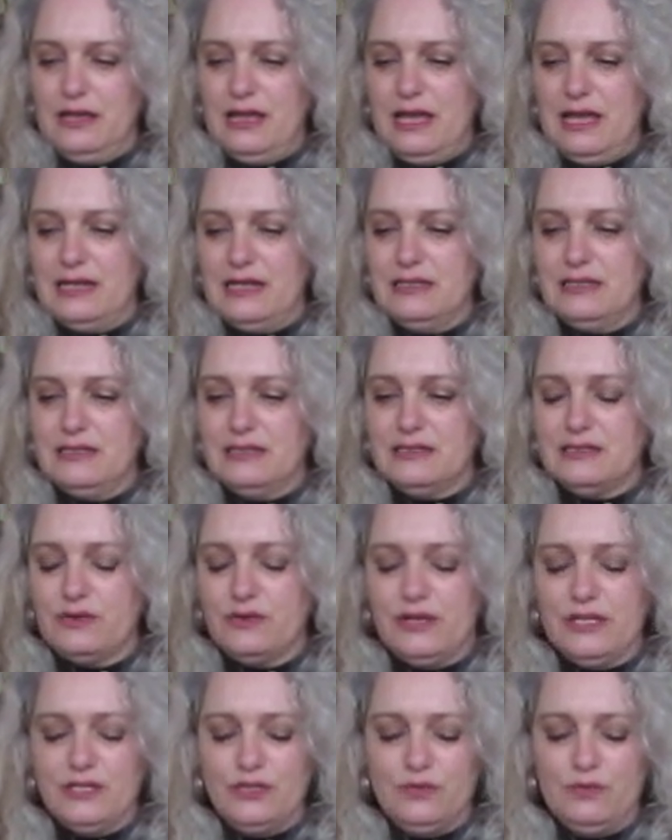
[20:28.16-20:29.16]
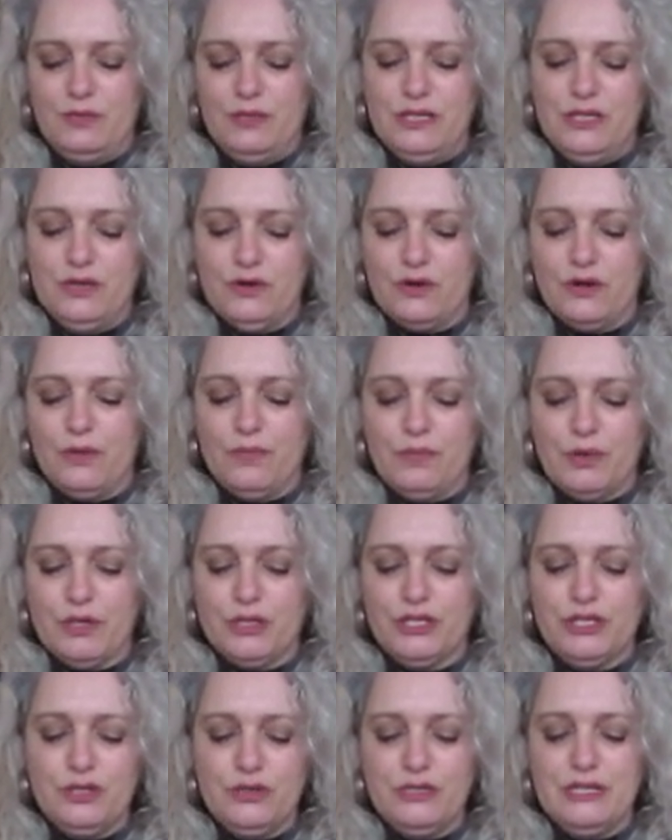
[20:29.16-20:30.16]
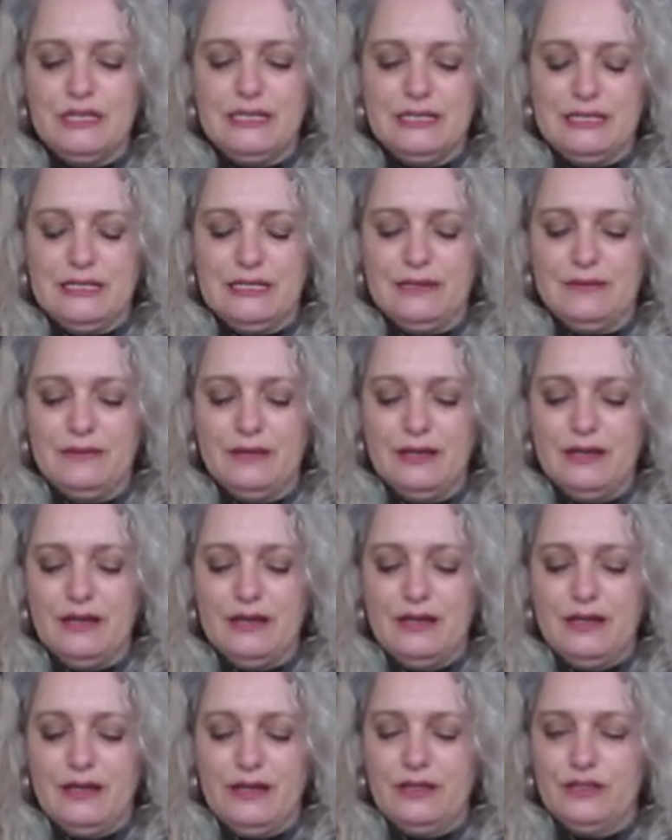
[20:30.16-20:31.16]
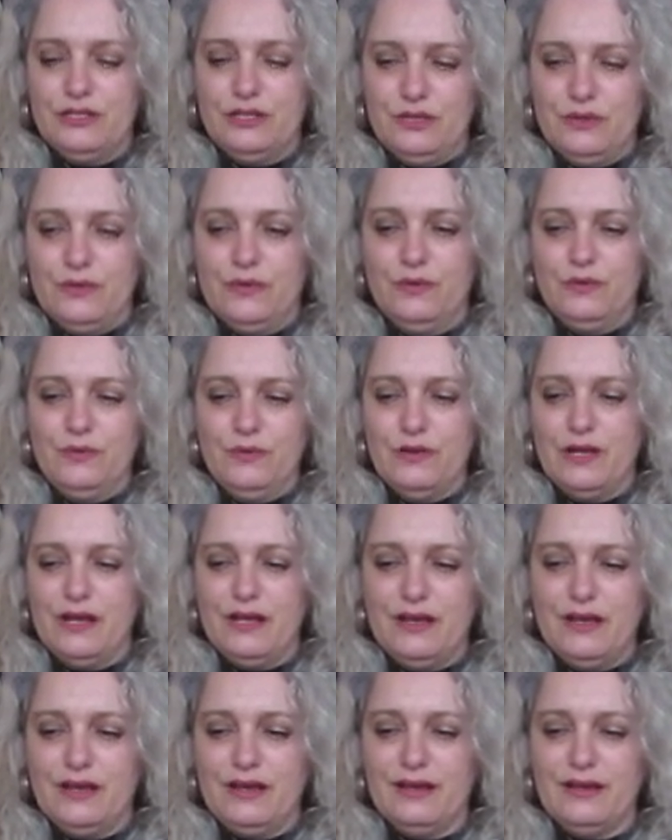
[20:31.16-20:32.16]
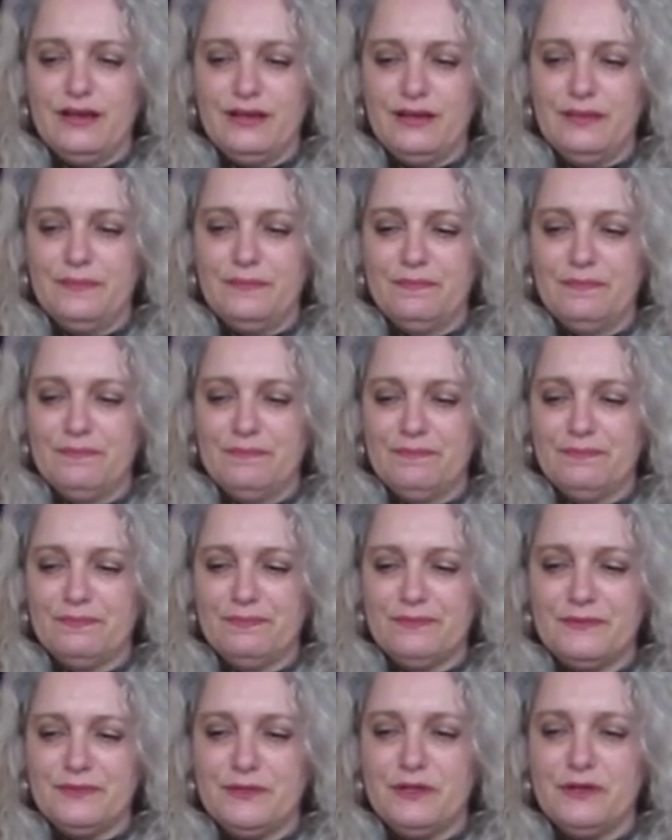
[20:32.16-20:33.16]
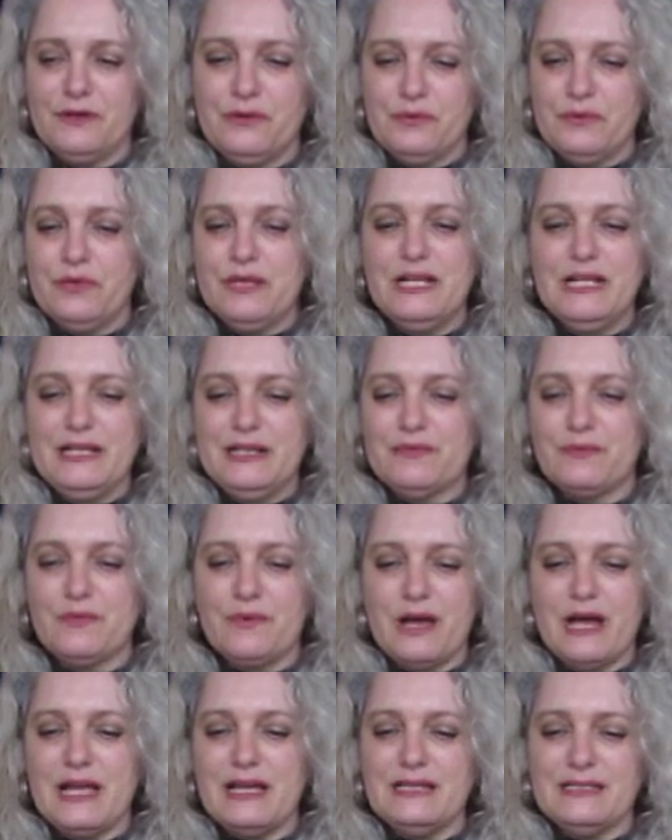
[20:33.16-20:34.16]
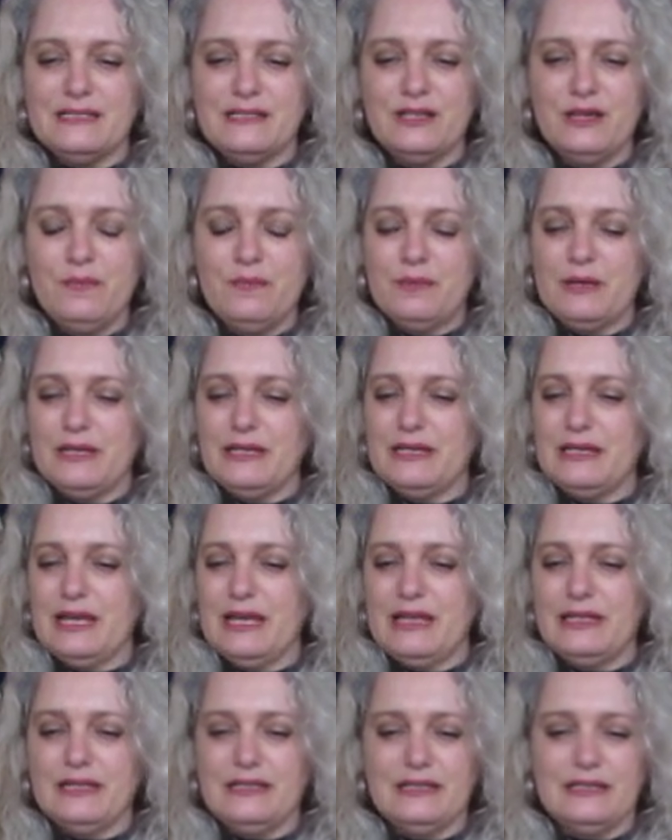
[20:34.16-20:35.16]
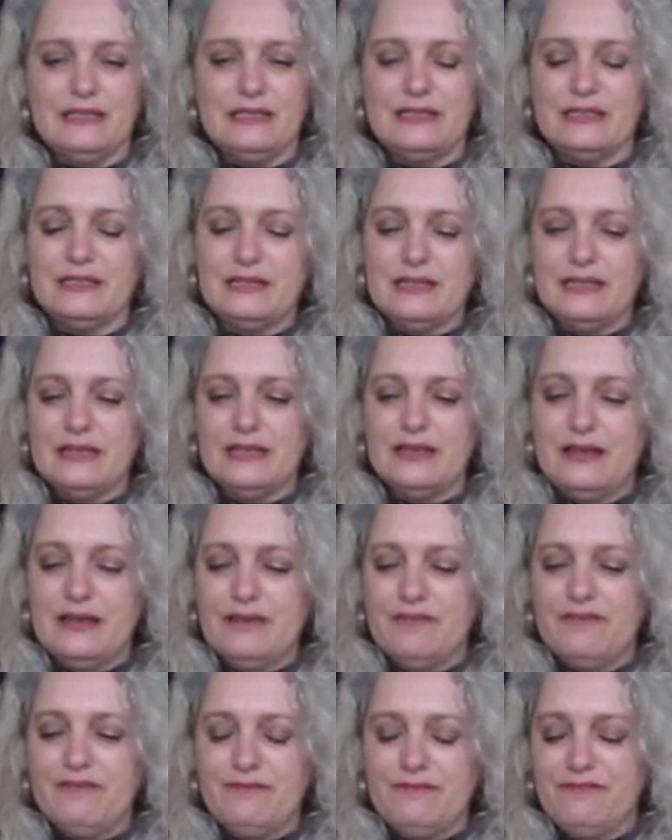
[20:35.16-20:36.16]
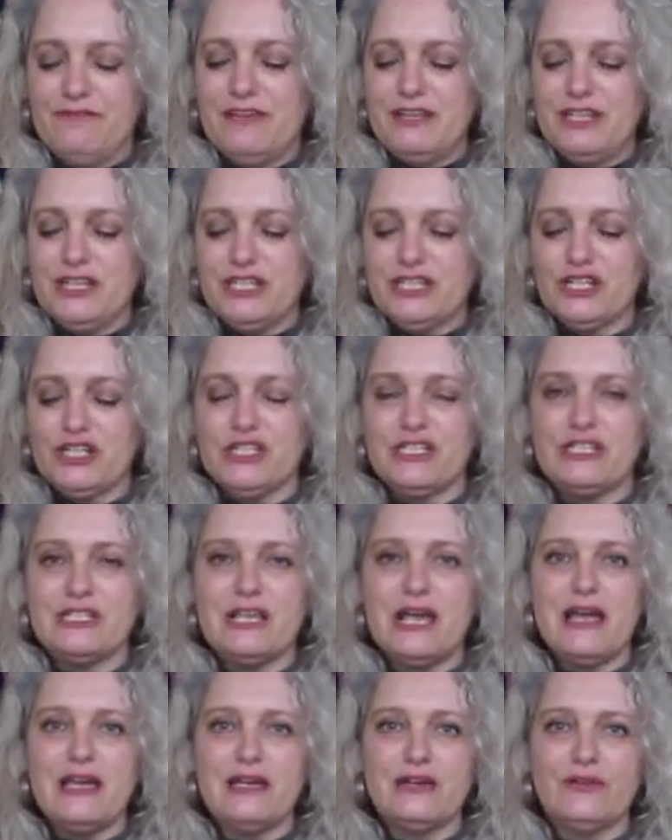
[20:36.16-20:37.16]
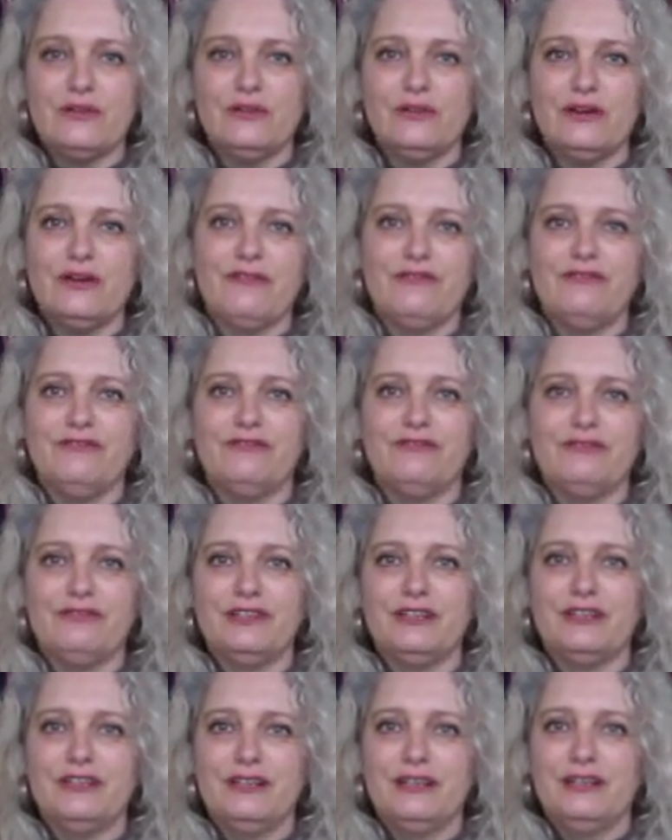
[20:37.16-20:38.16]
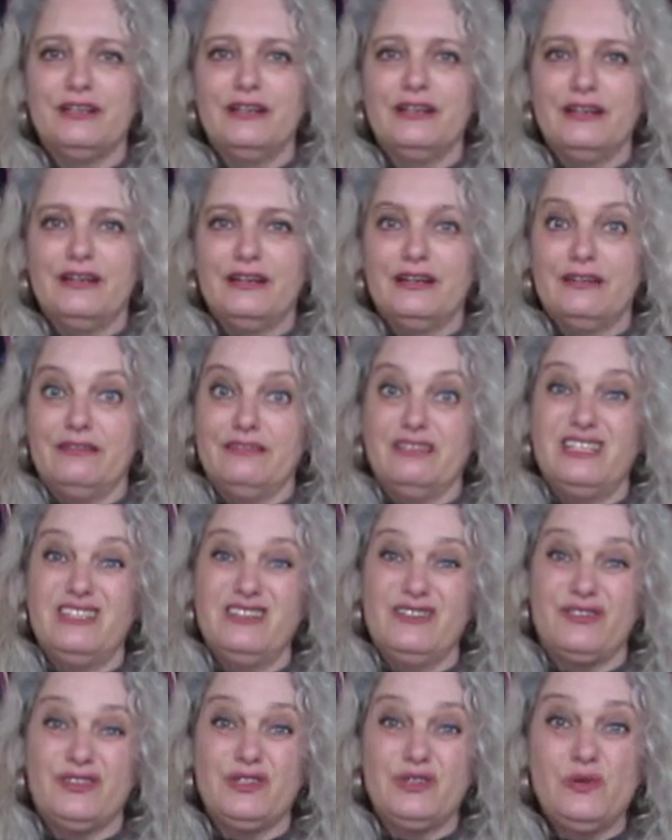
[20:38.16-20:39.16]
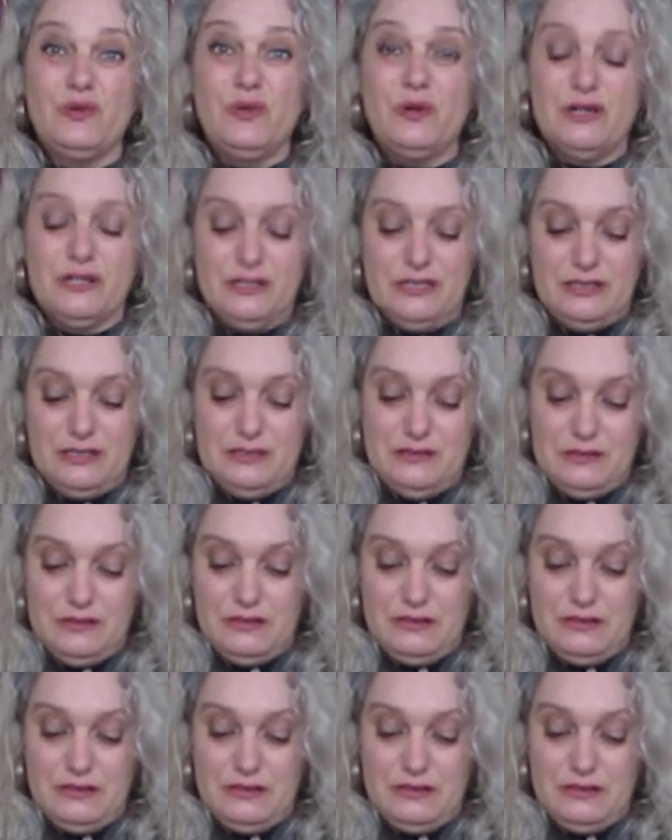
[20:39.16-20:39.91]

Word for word: And it is going to be your opportunity to uh, really rise up and, and finish a cycle of uh, Ten of Swords.